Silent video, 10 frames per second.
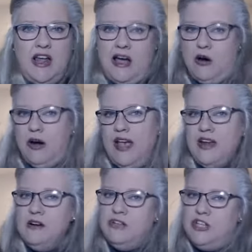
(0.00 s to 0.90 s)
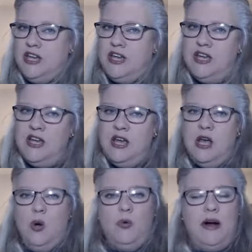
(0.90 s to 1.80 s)
our energy,
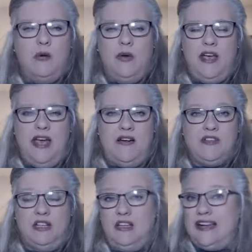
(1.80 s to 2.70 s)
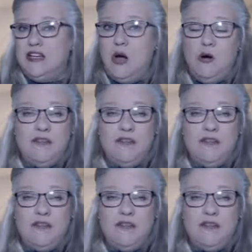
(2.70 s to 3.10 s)
where we have to let go of a